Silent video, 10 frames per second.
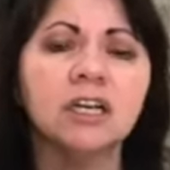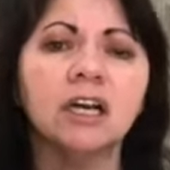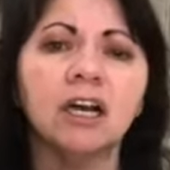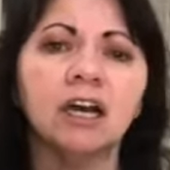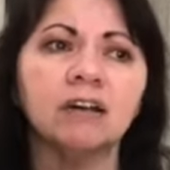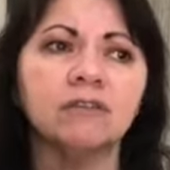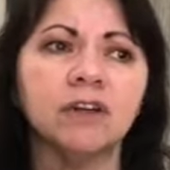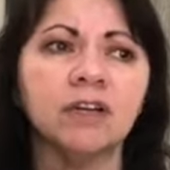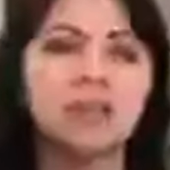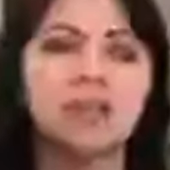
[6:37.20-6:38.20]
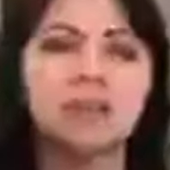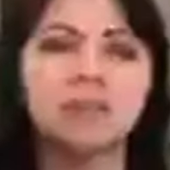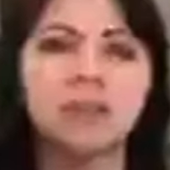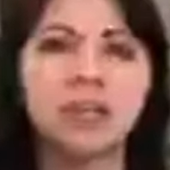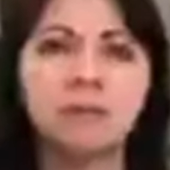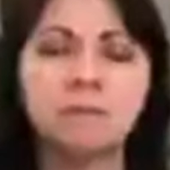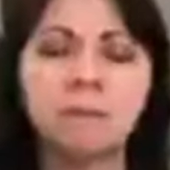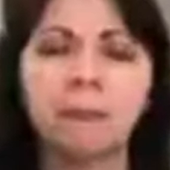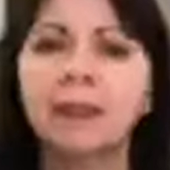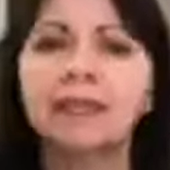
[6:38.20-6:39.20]
of
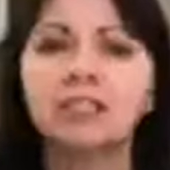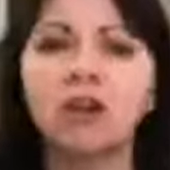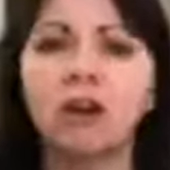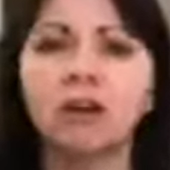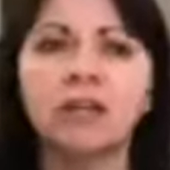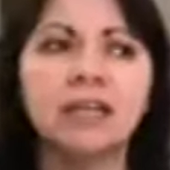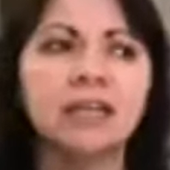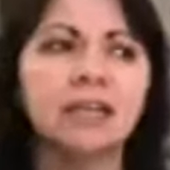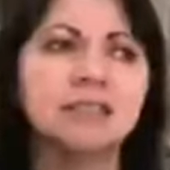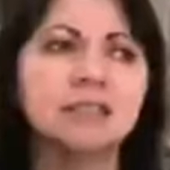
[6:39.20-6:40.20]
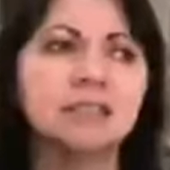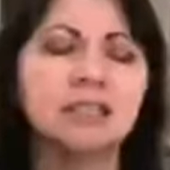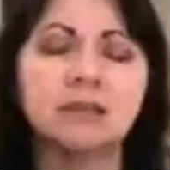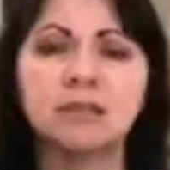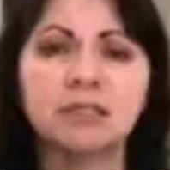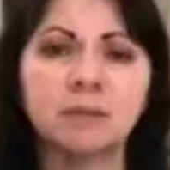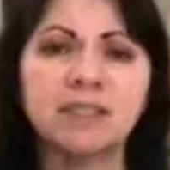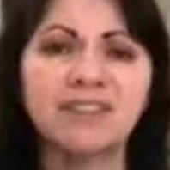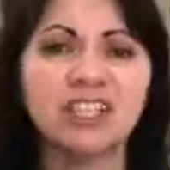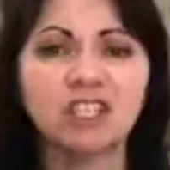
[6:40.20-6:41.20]
guitar, a
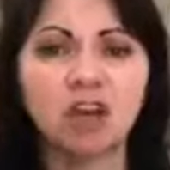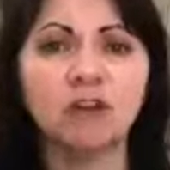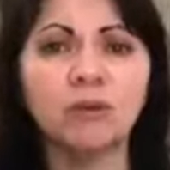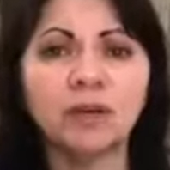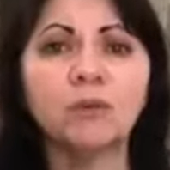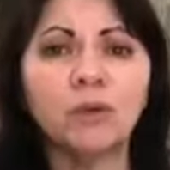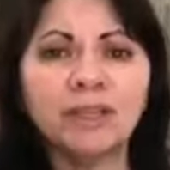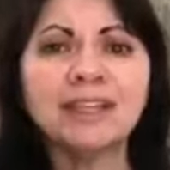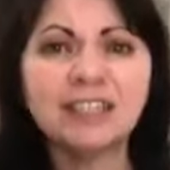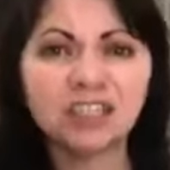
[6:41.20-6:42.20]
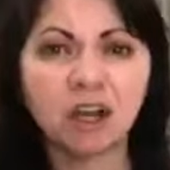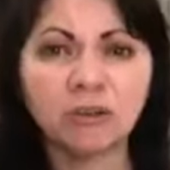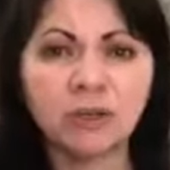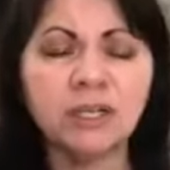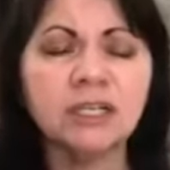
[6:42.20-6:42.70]
specific genre within the genre,